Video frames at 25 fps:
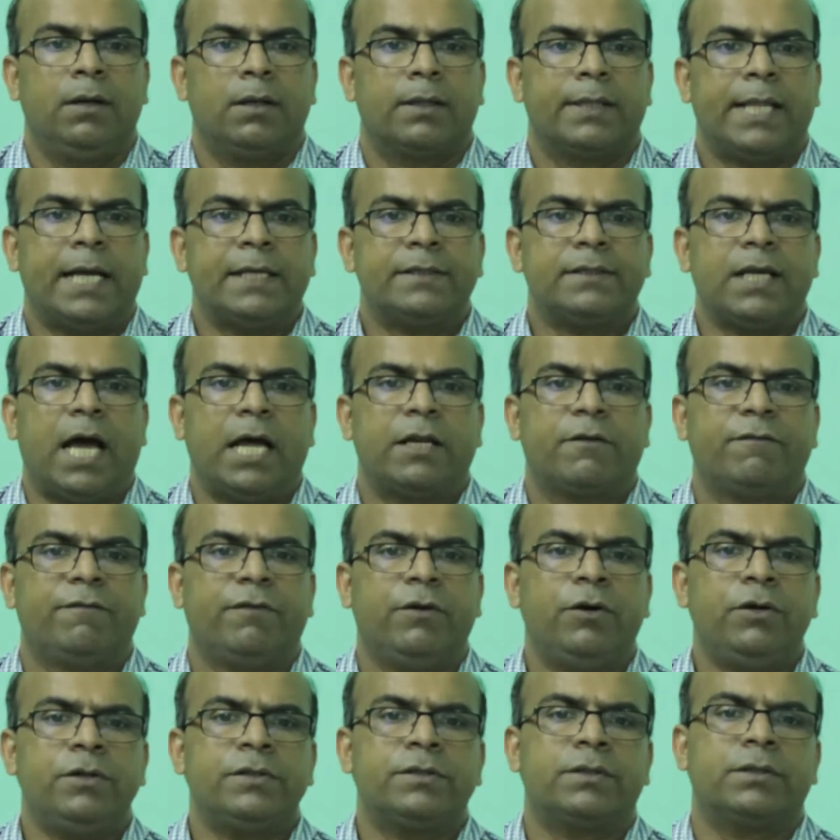Thus, at
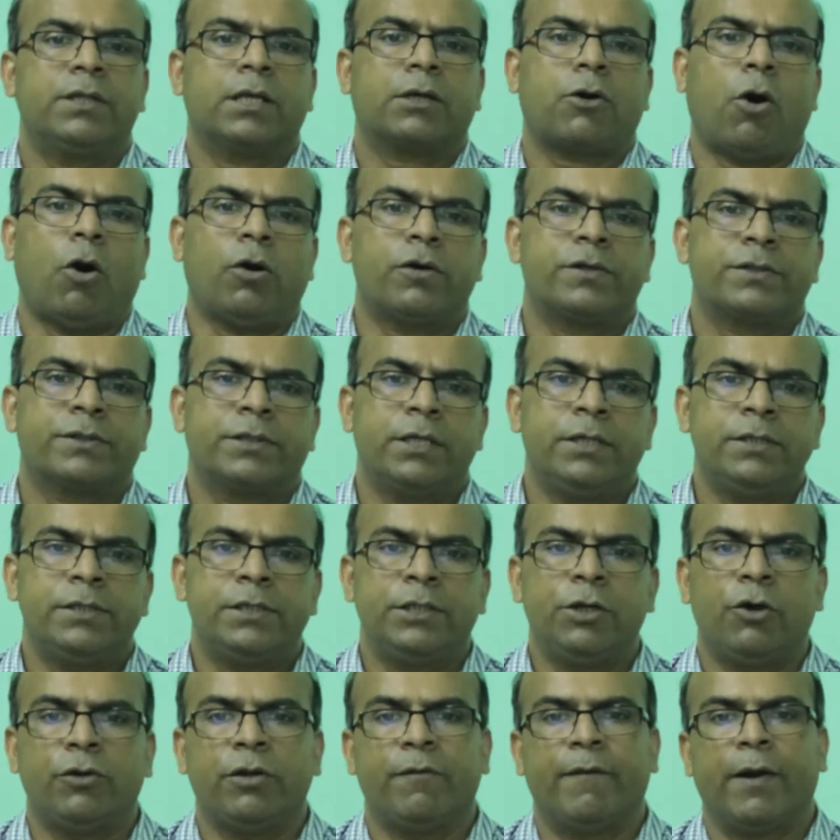first, the
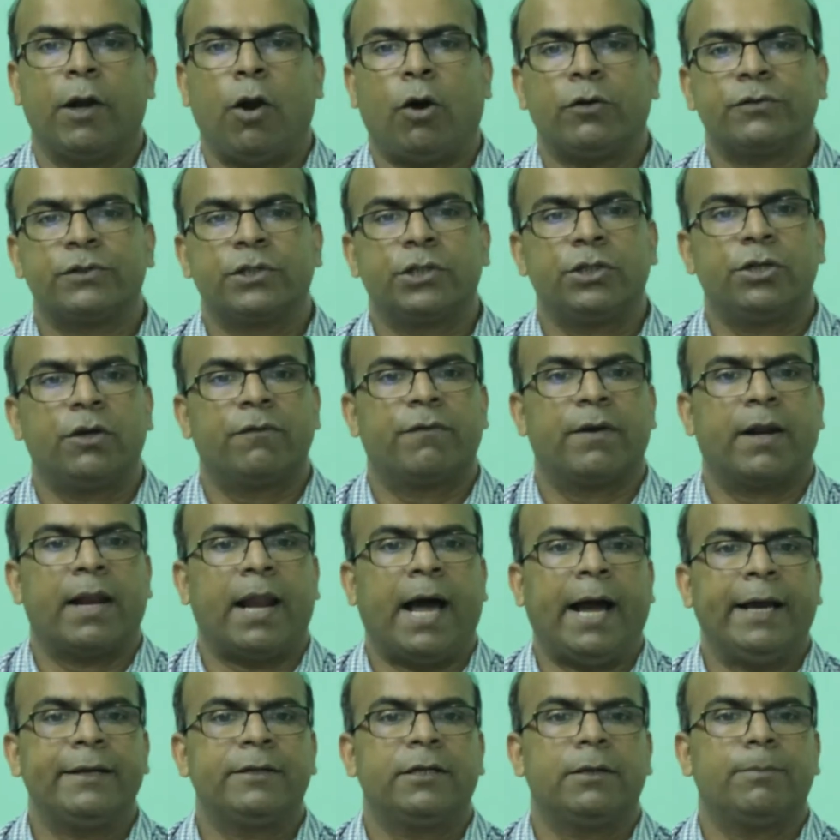constancy of the velocity of
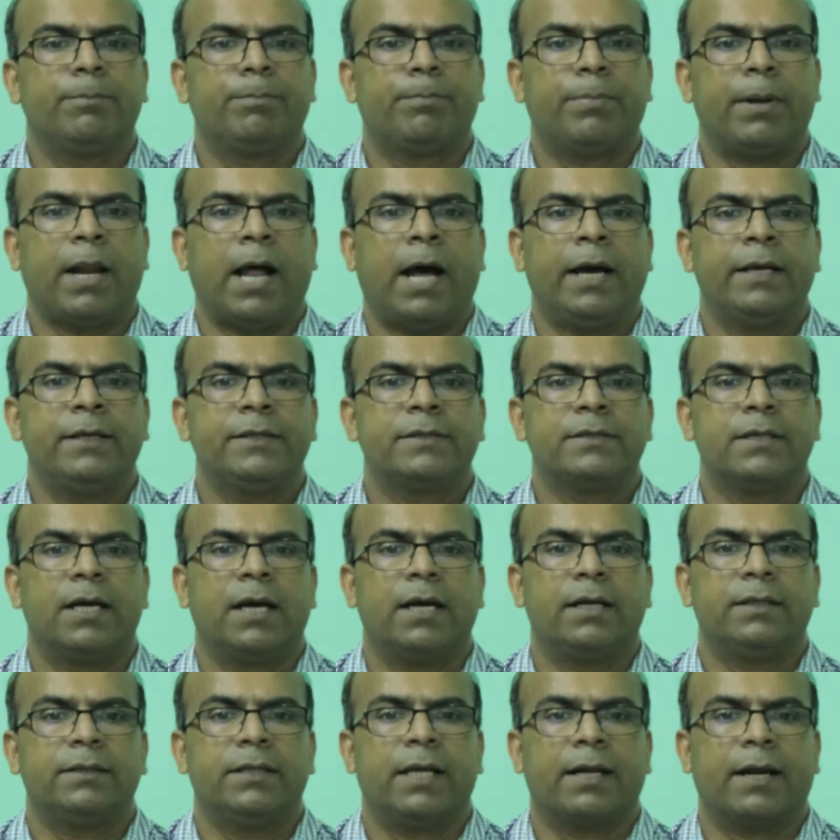light implies
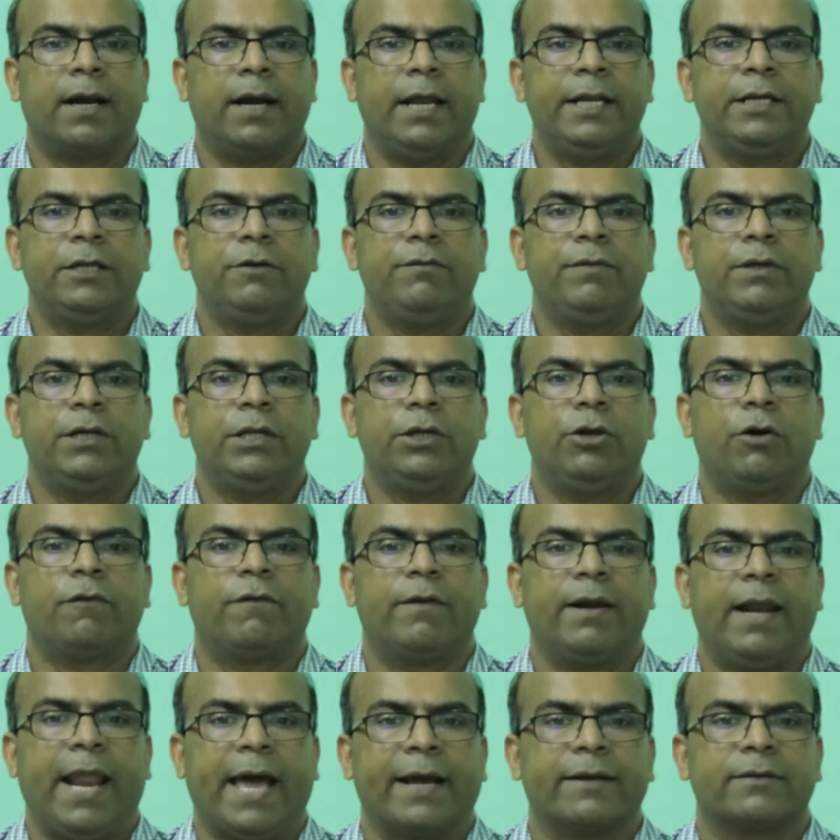the relativity
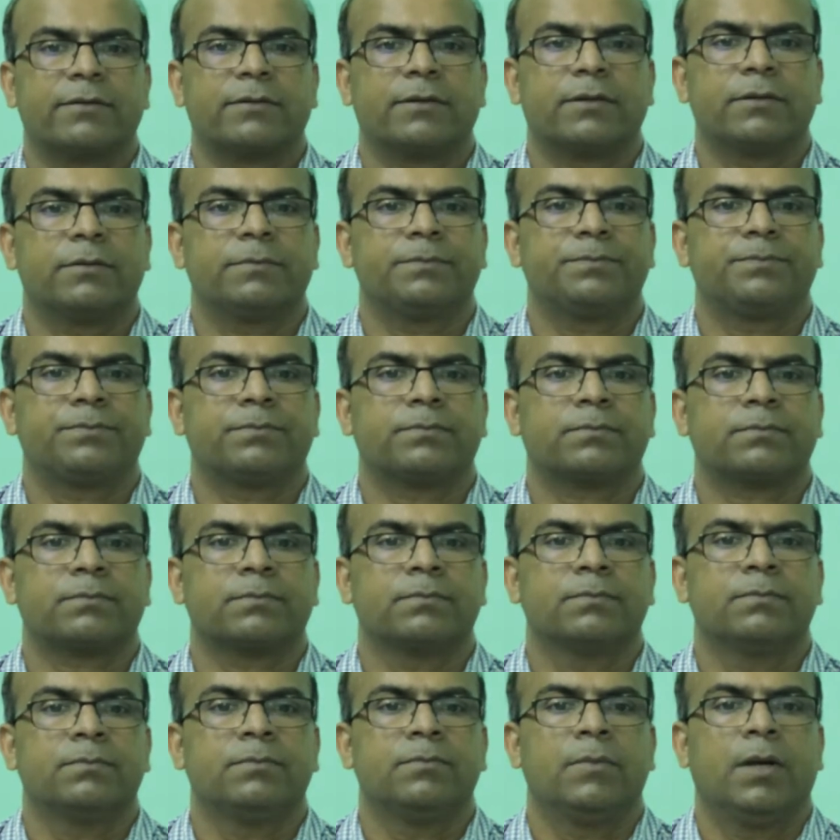of length.
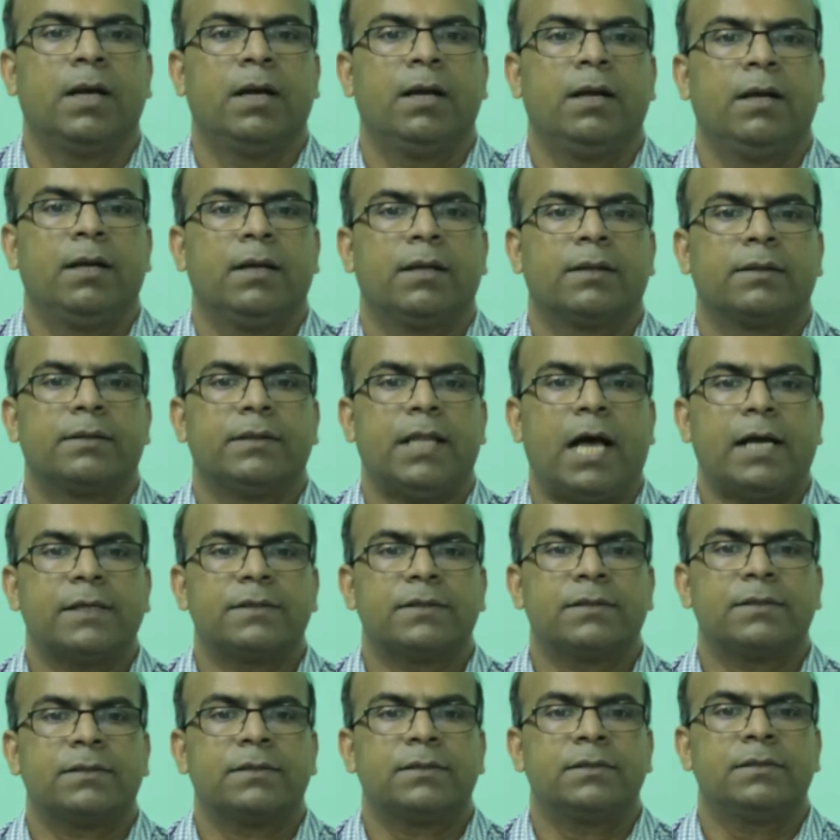
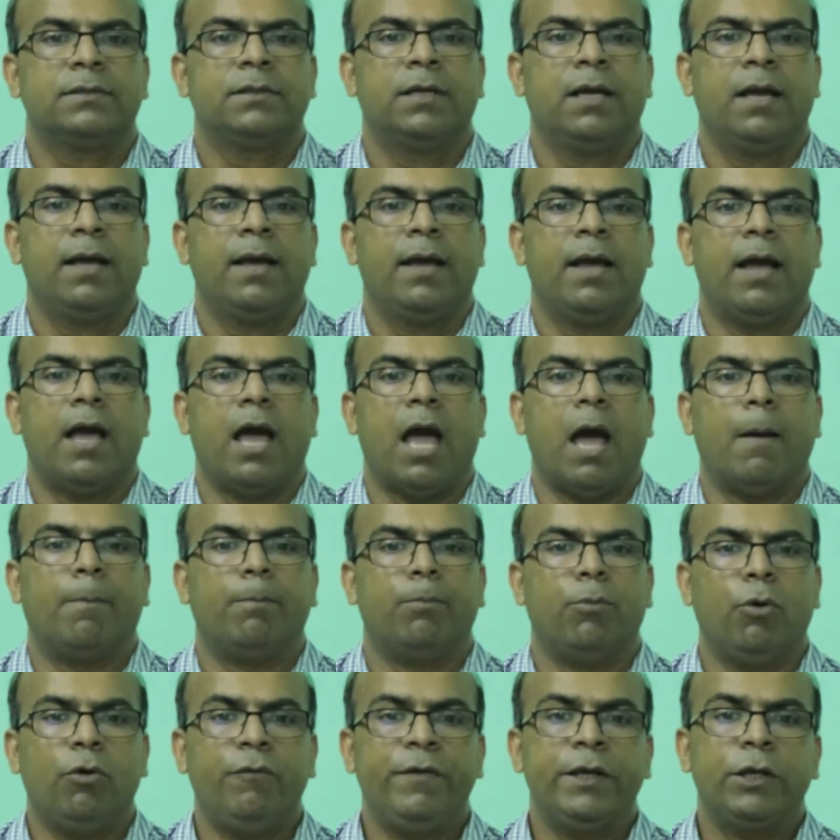Thus, a
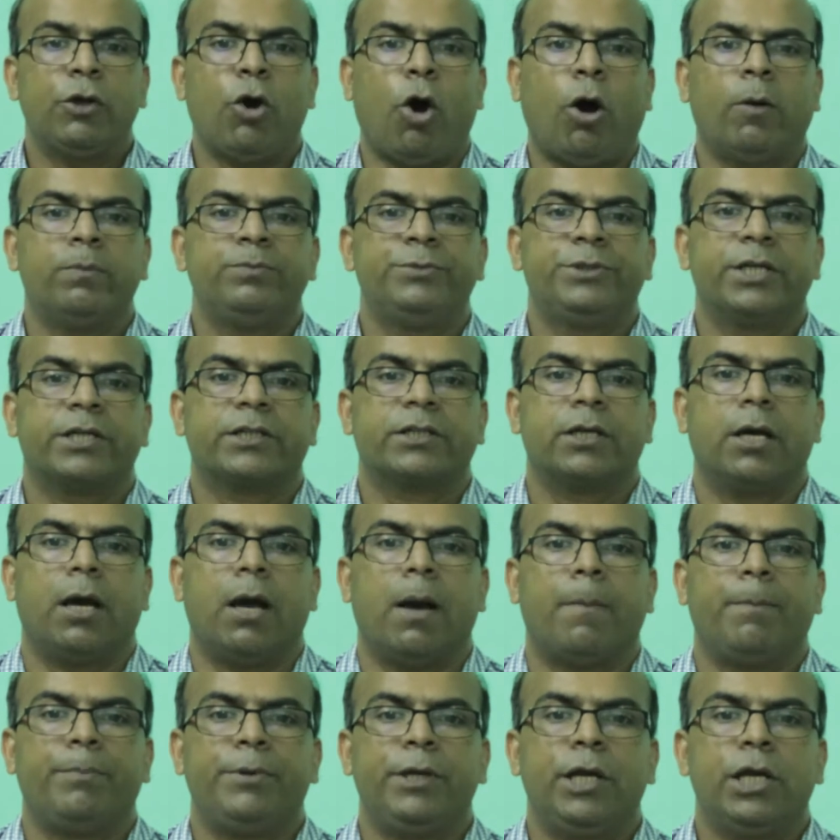moving object
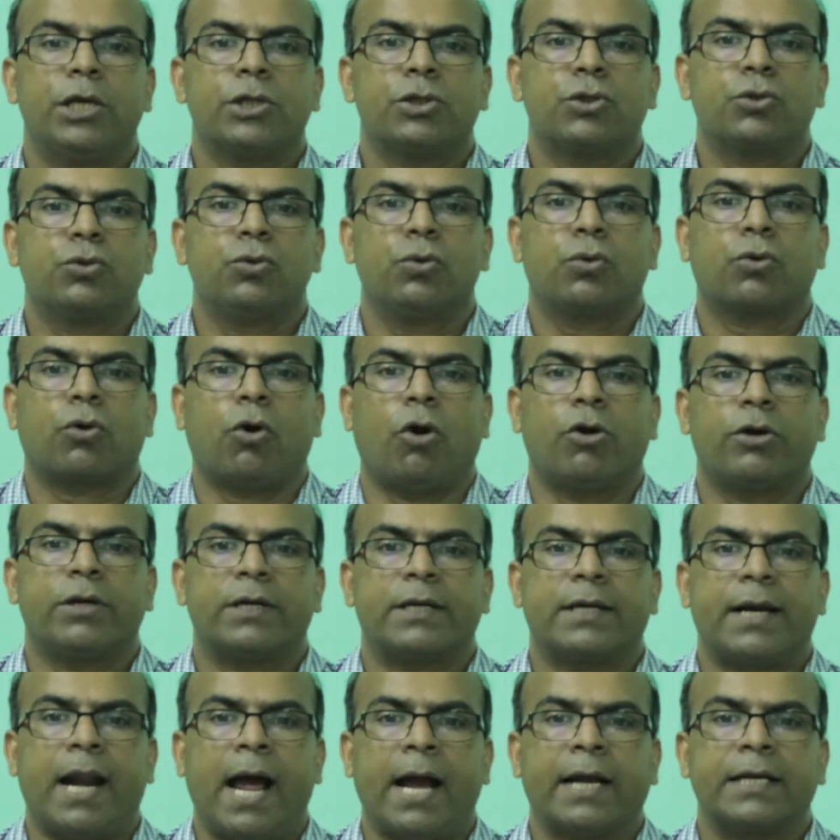appears to
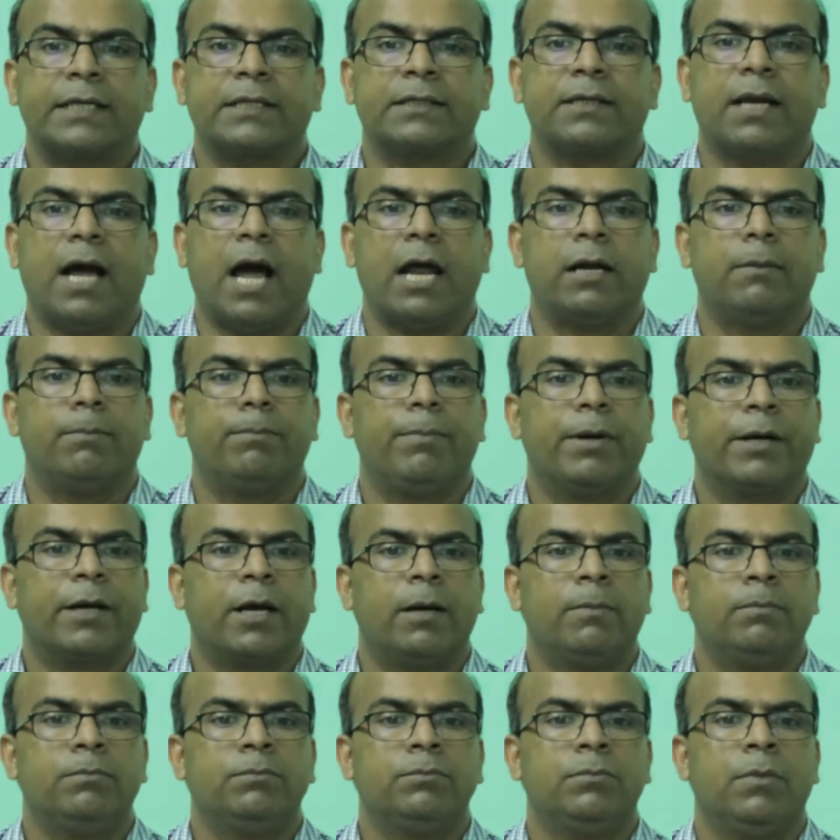contract and
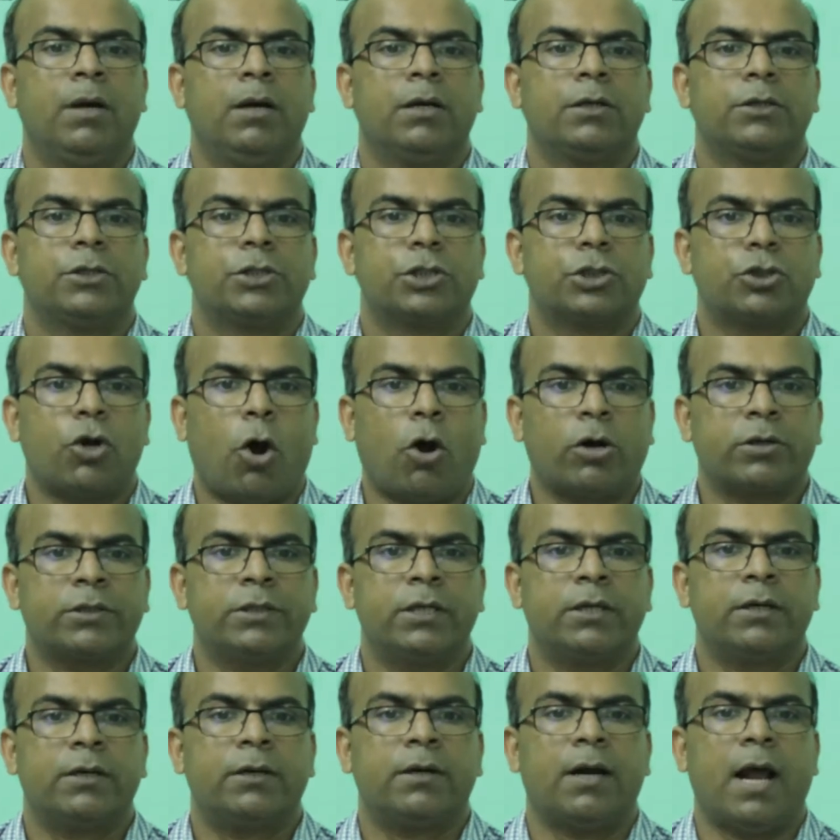become
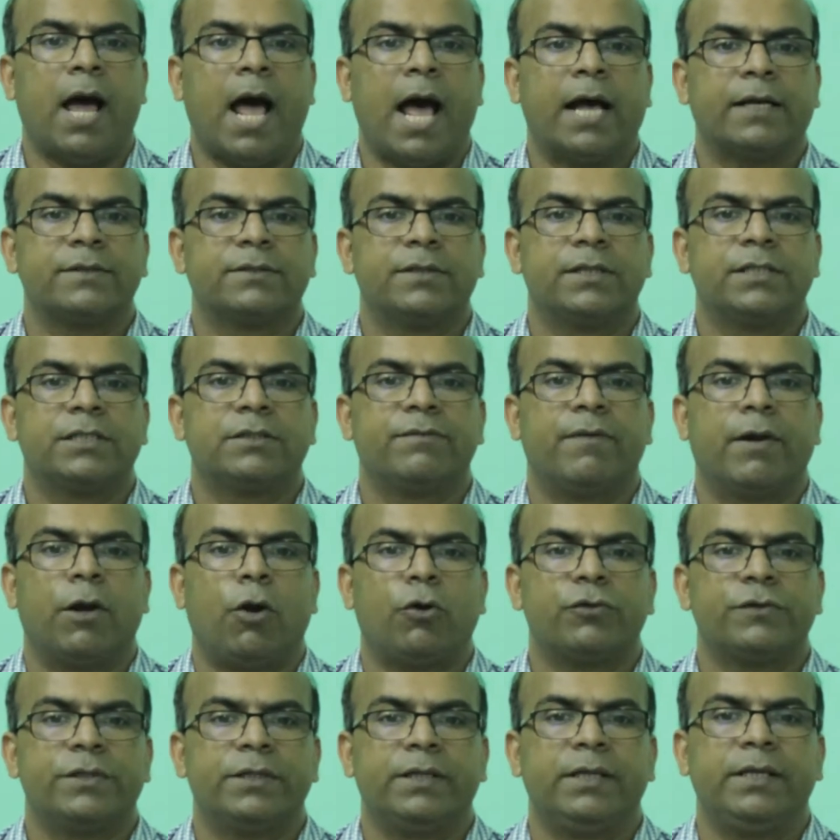shorter as its
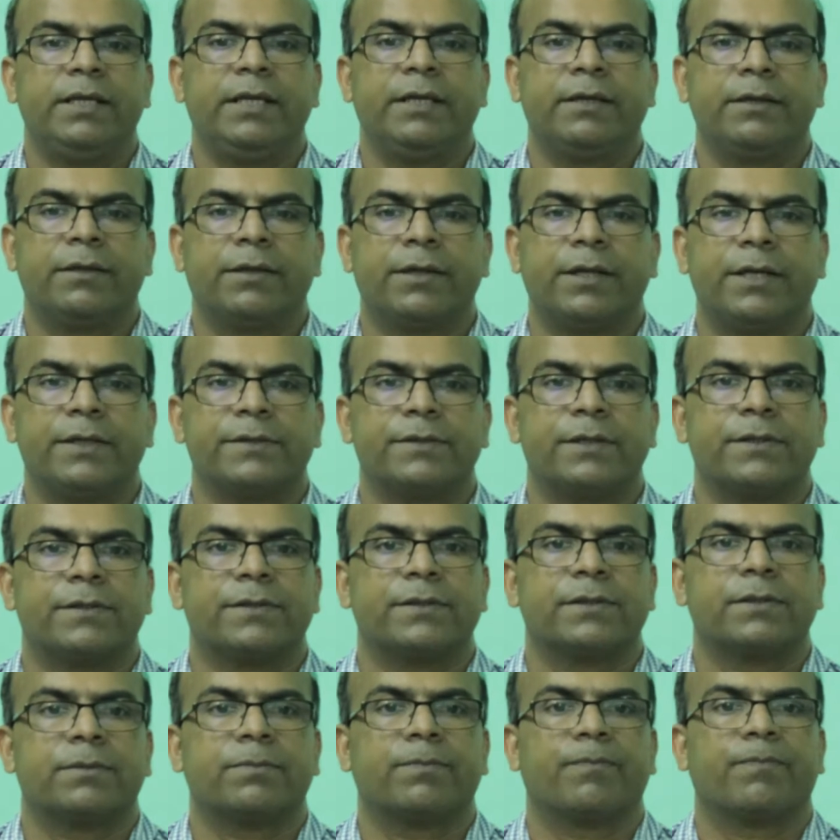velocity
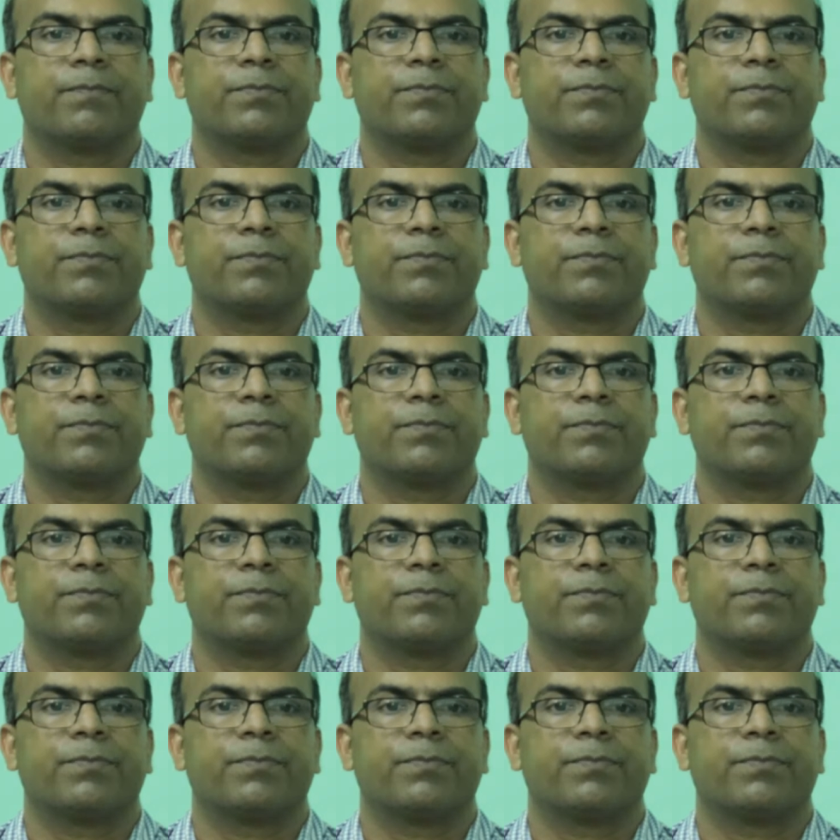increases.